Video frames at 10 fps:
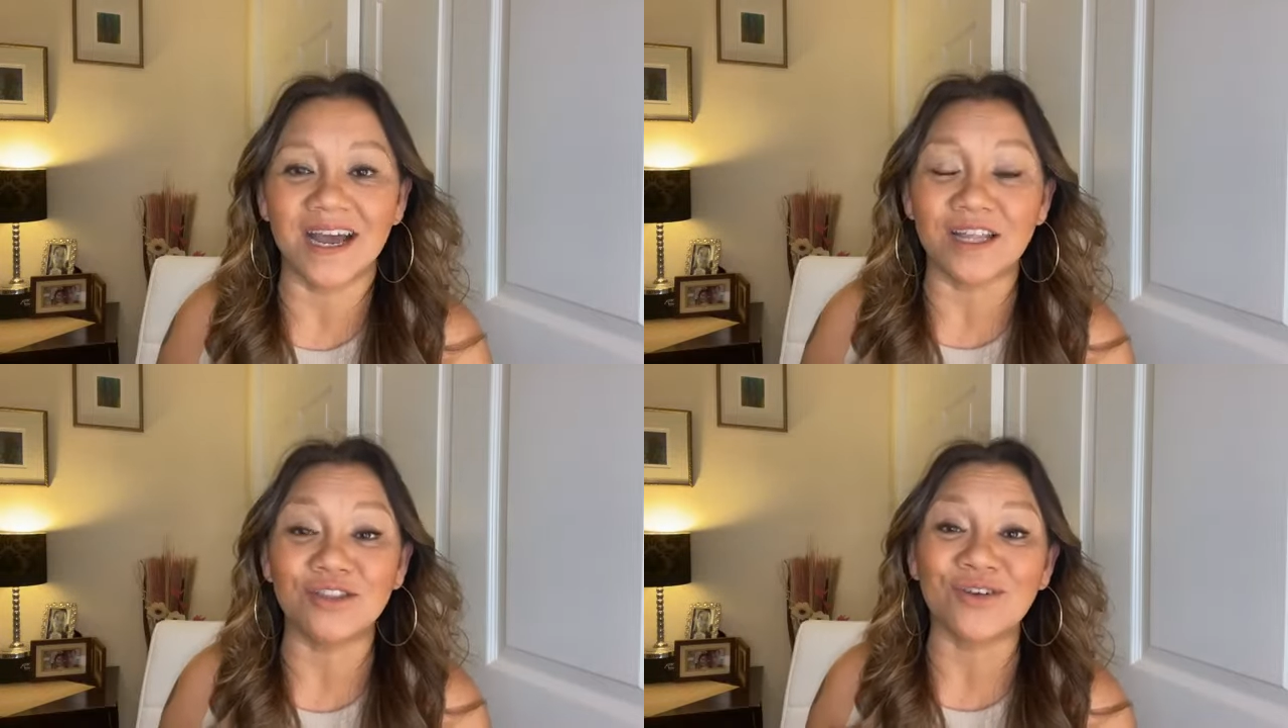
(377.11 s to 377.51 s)

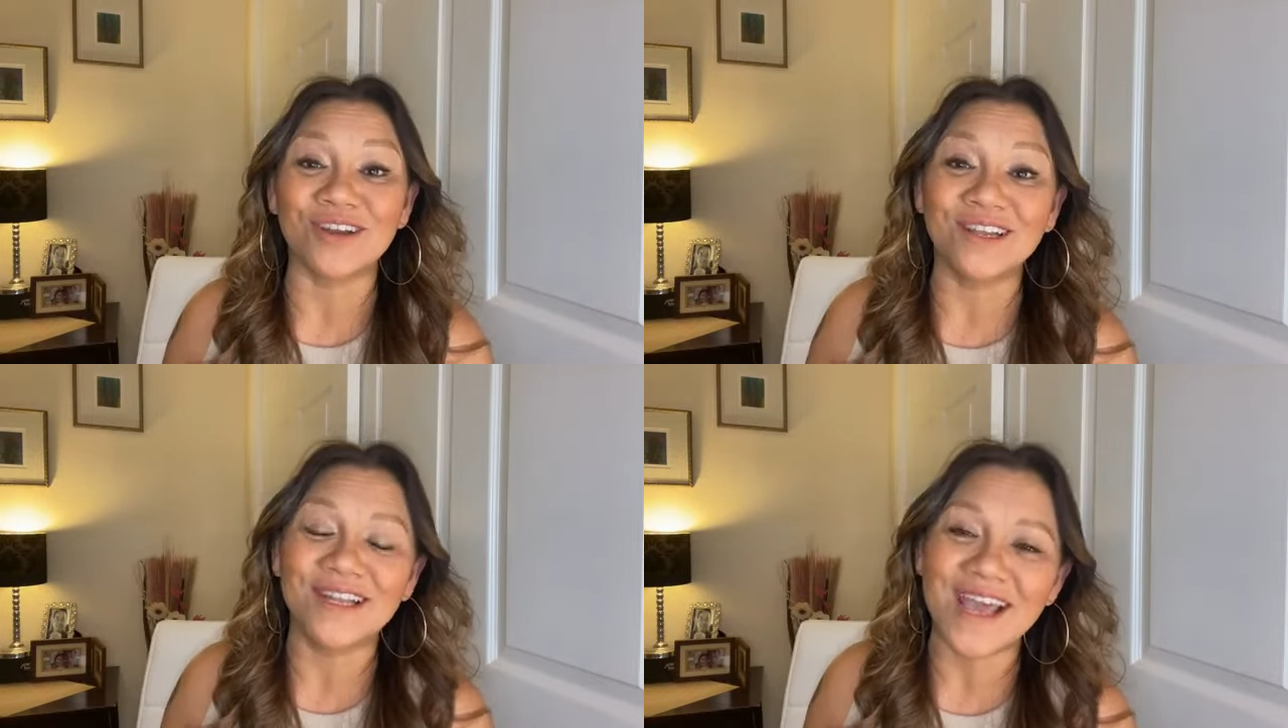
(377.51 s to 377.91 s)
under
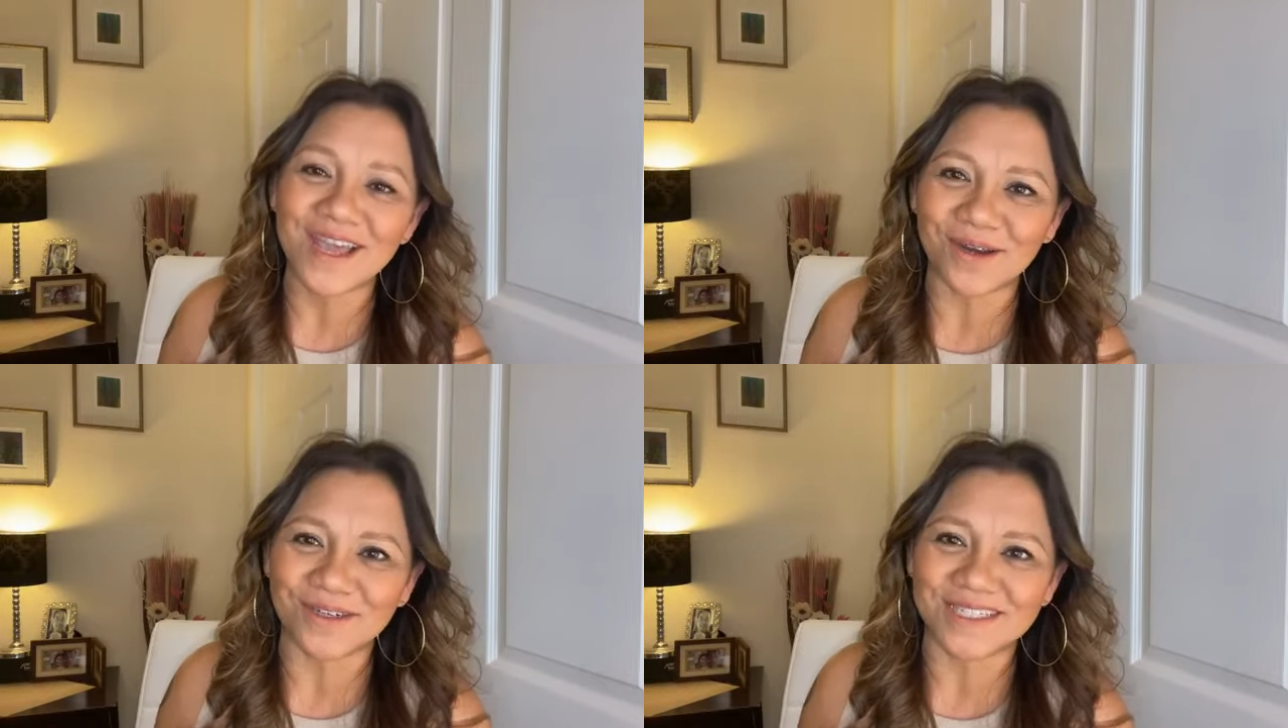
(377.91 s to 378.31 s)

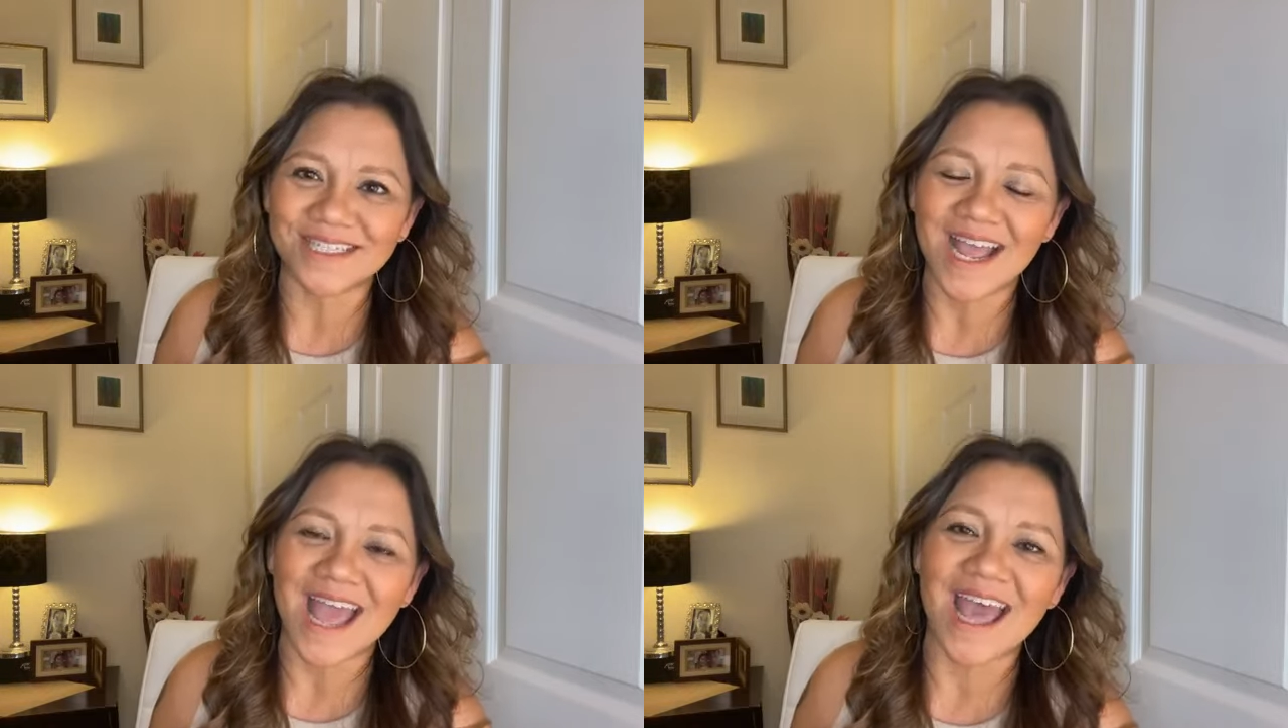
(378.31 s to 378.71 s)
layers
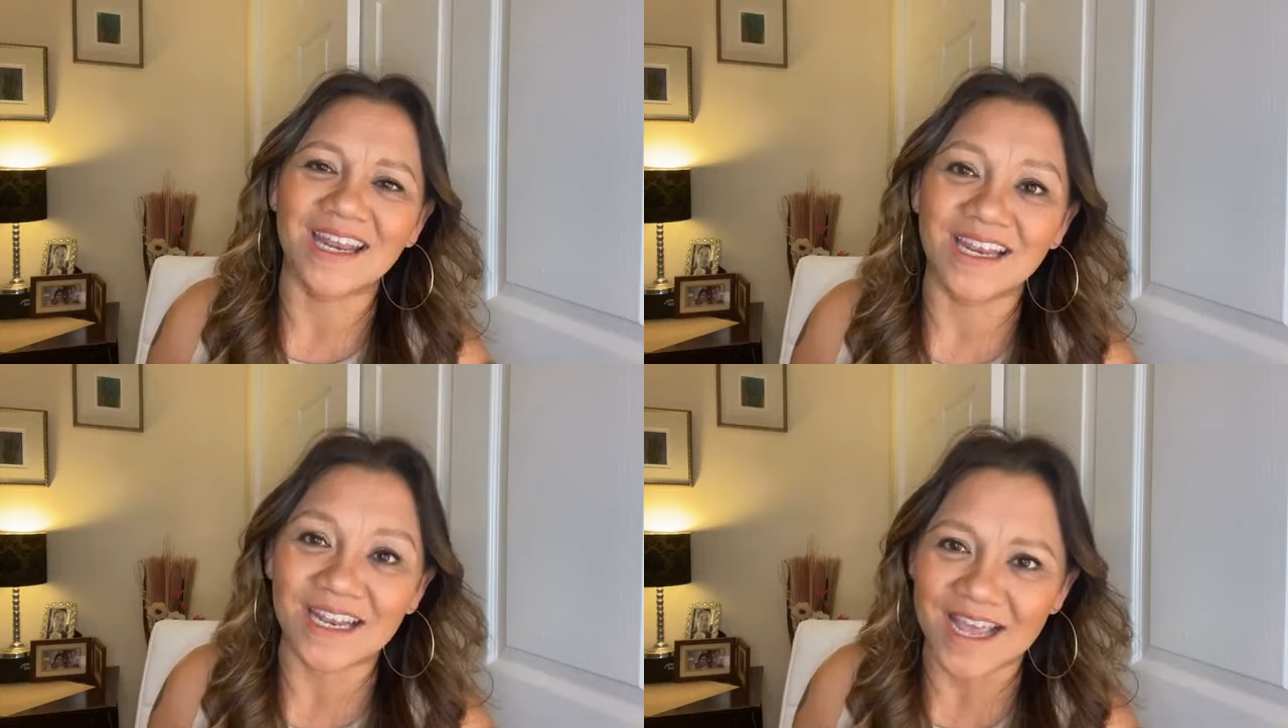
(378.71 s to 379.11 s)

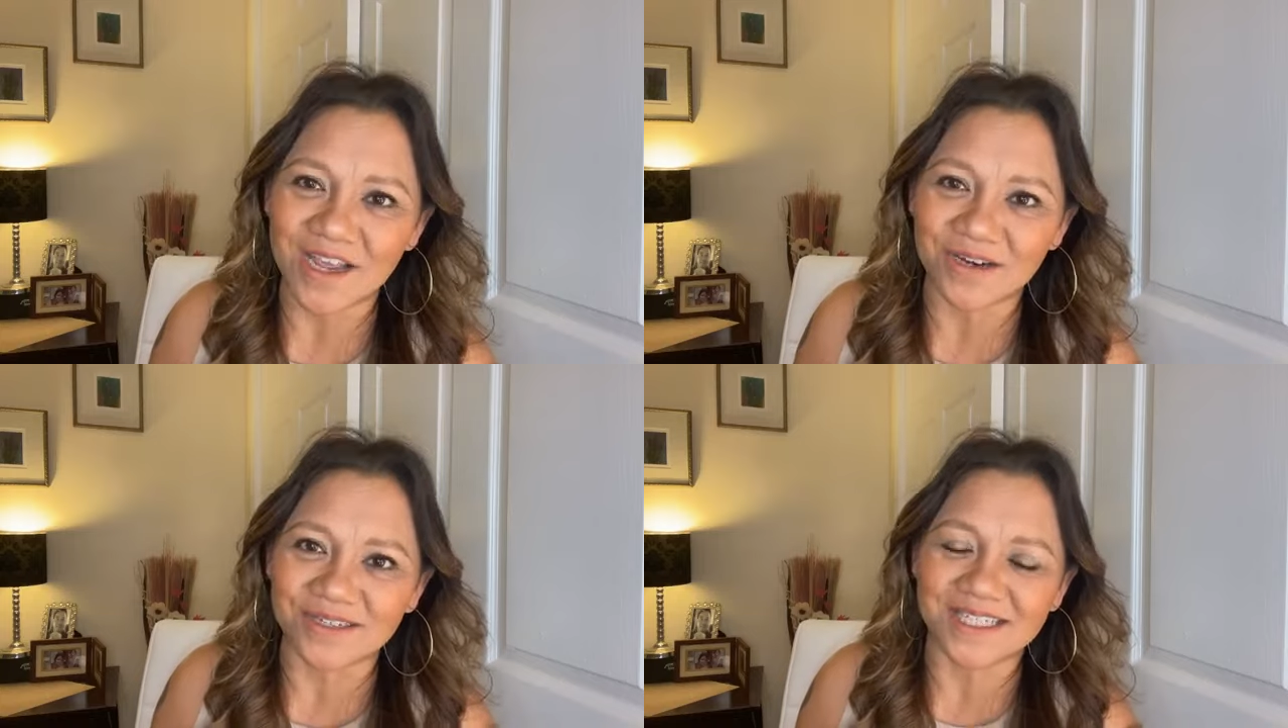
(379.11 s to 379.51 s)
and
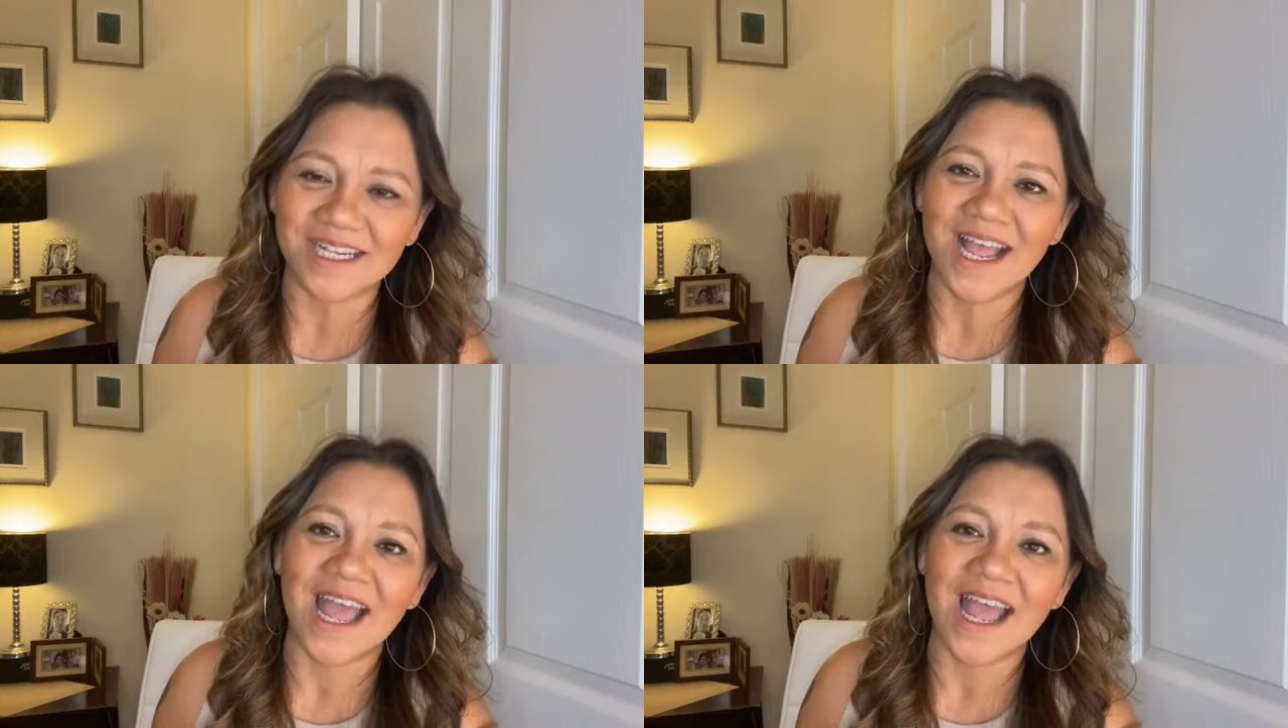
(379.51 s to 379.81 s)
layers